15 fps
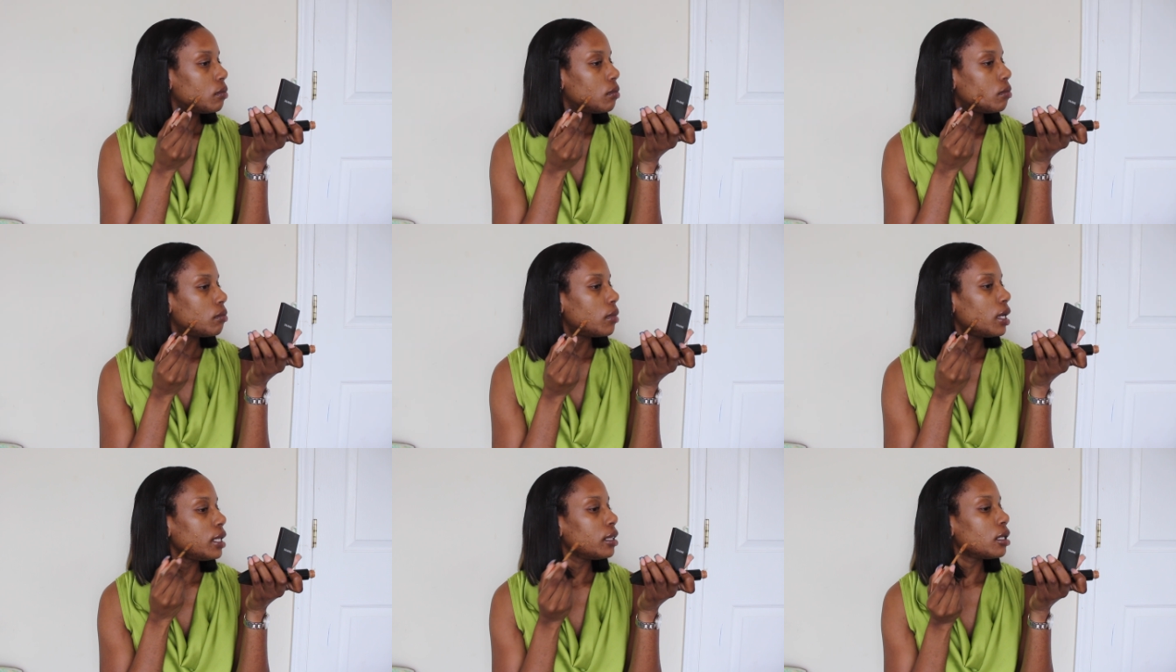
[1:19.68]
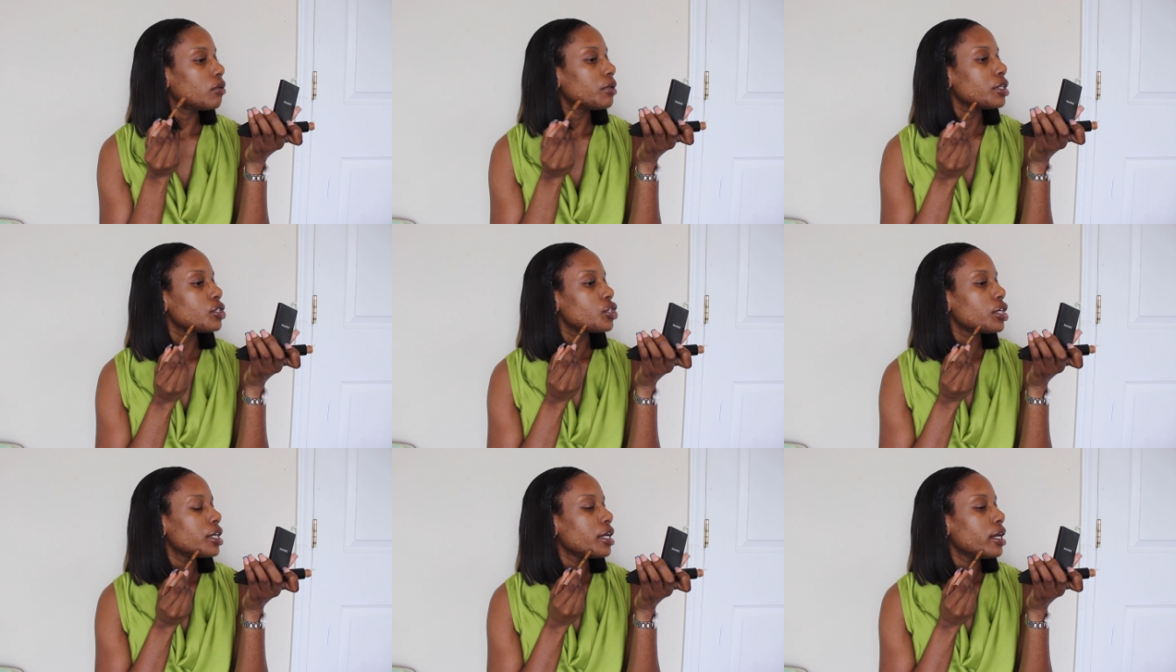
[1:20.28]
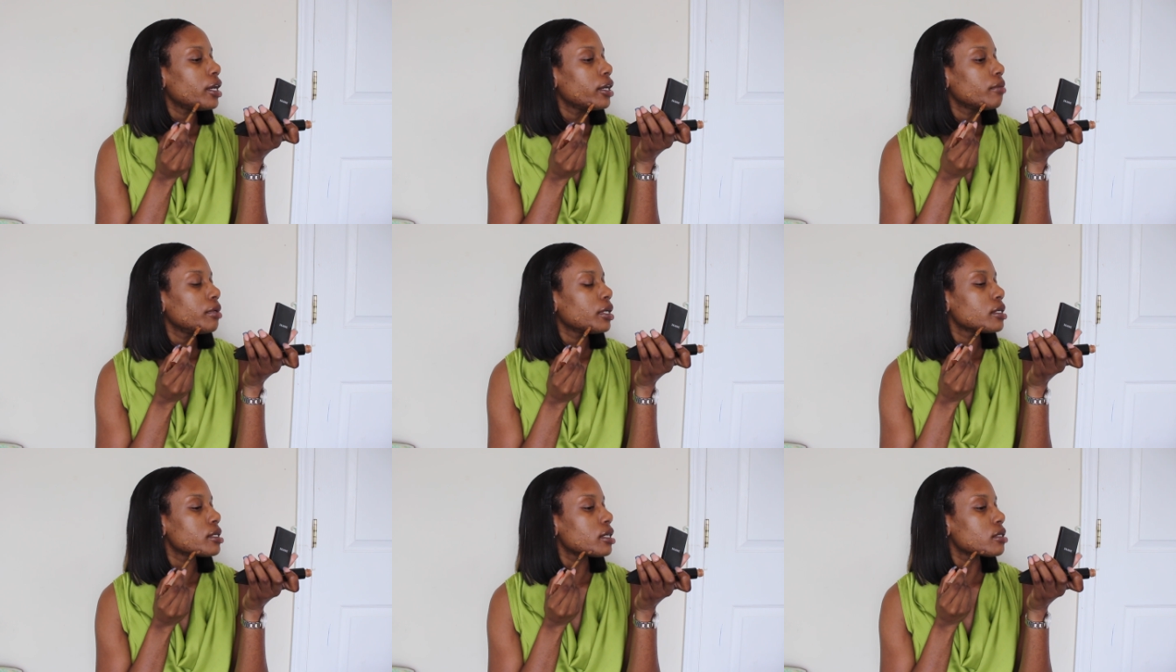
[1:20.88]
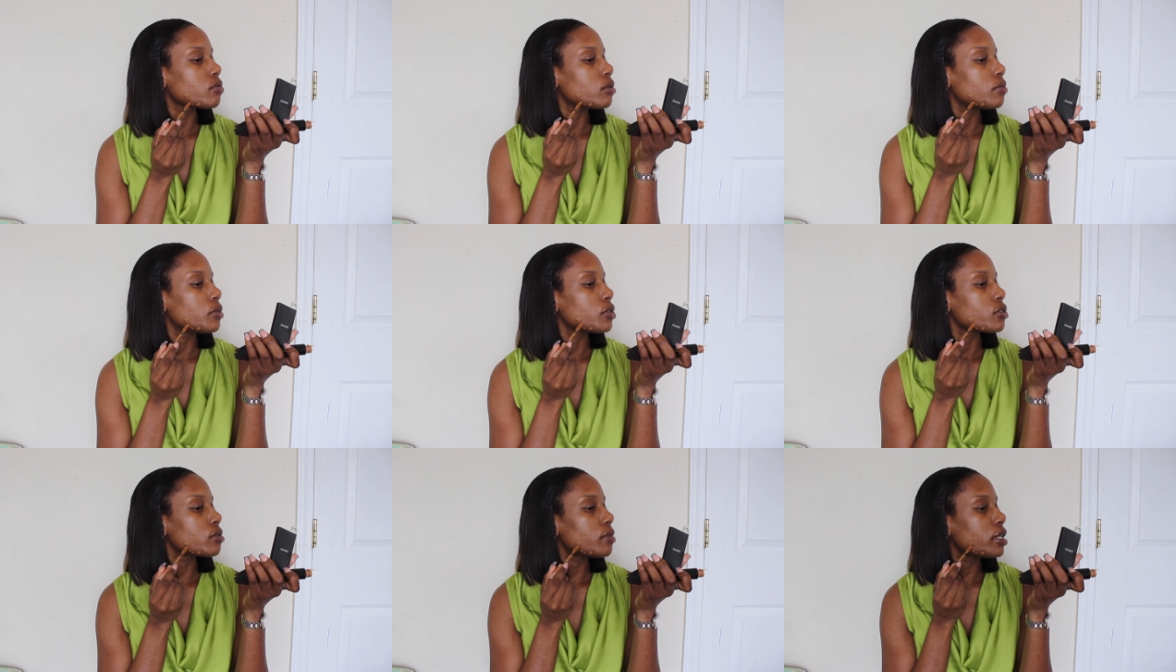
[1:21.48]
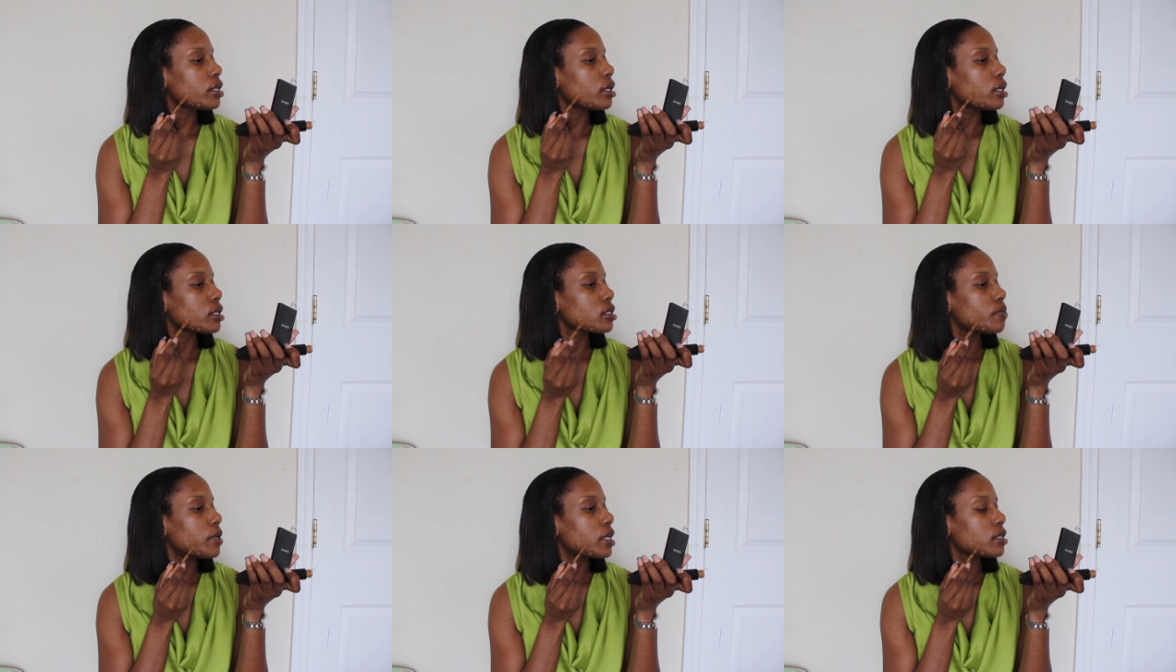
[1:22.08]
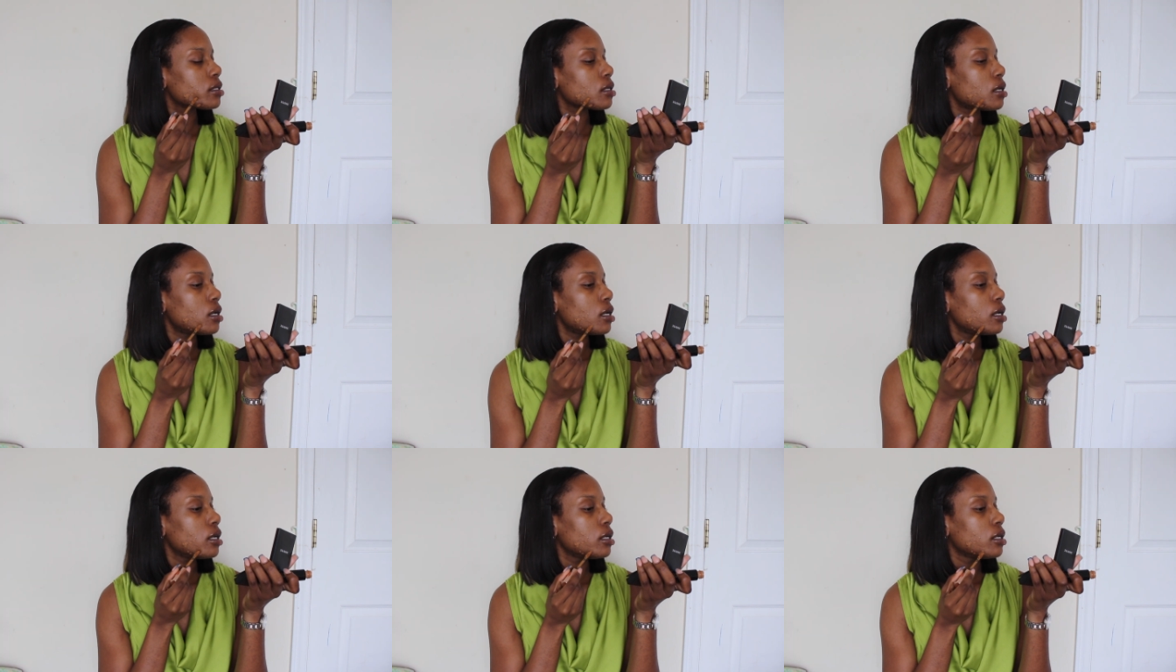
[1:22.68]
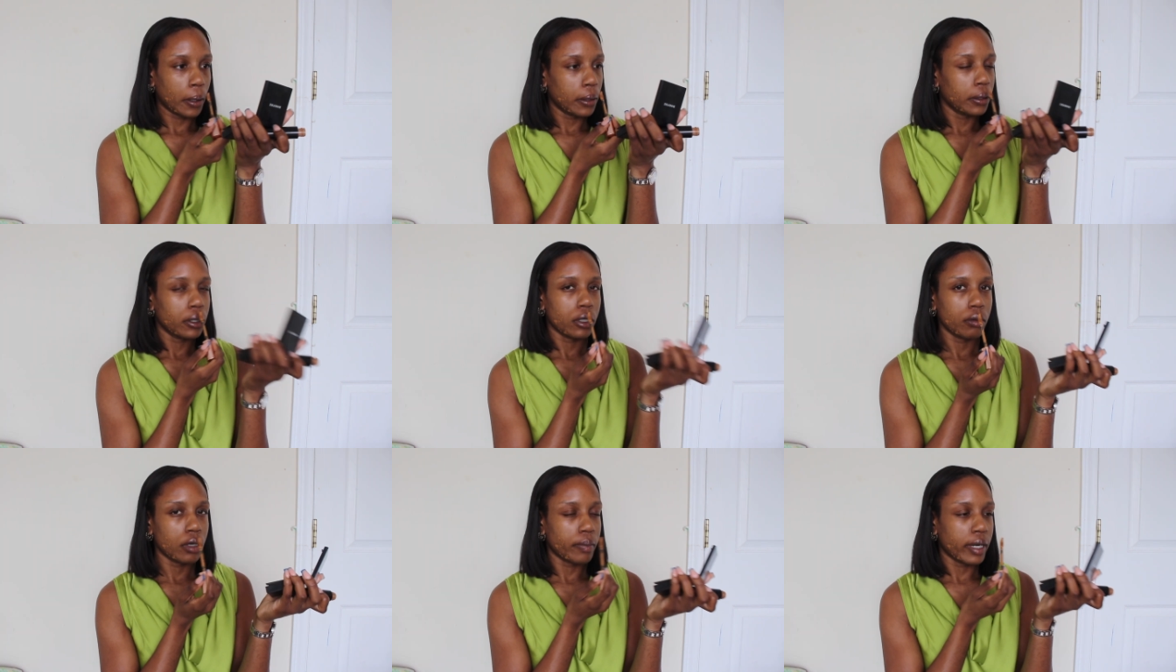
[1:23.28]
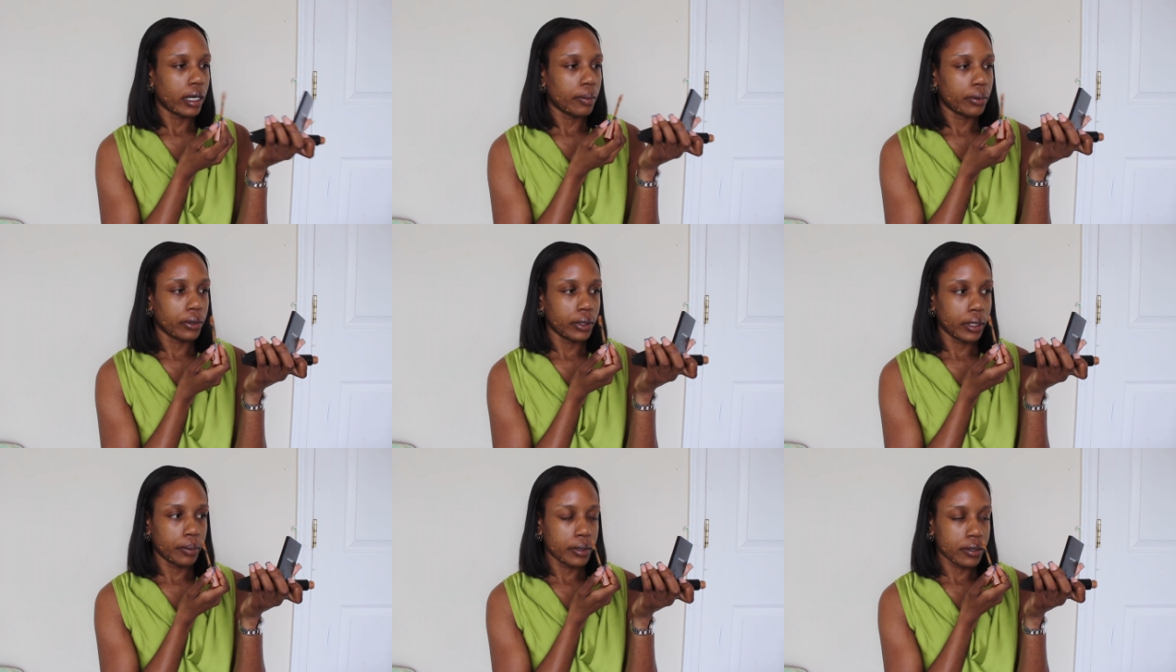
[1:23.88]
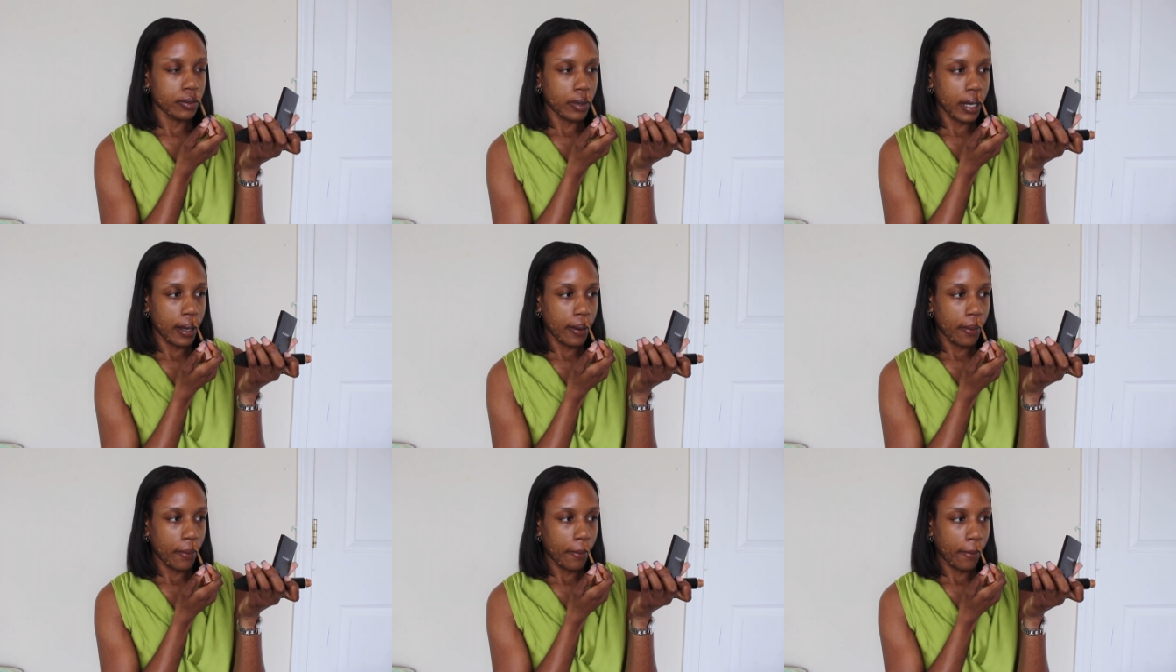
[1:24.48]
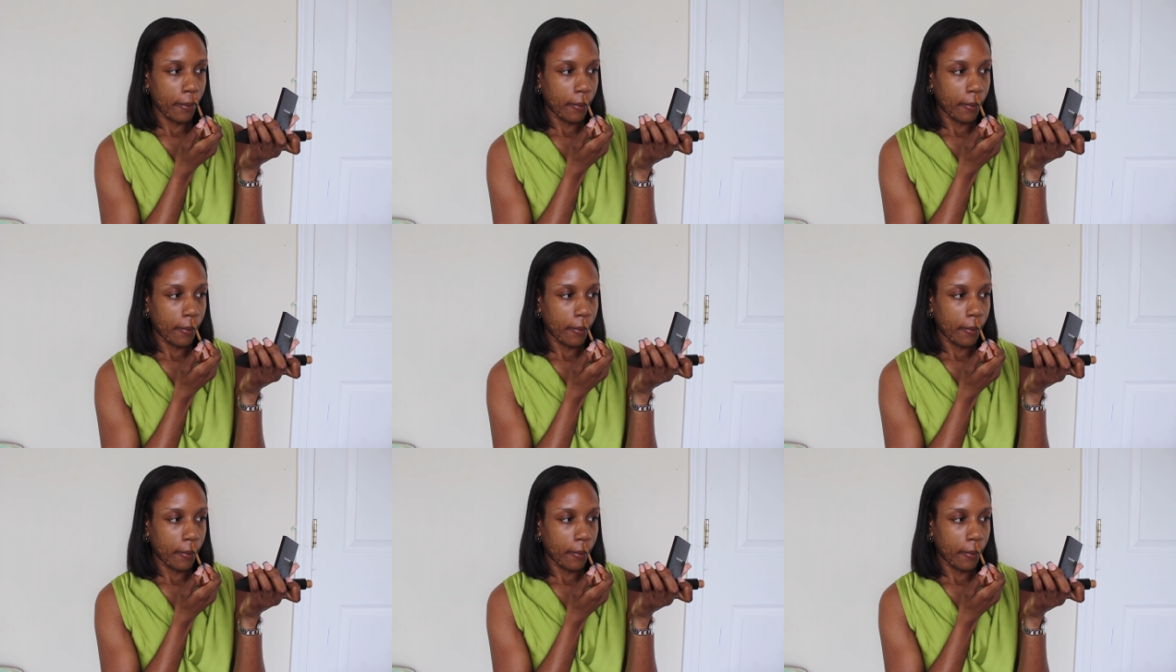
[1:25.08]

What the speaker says: my lower chin area because that's where most of my dark spots are. A little bit of my upper lip as well.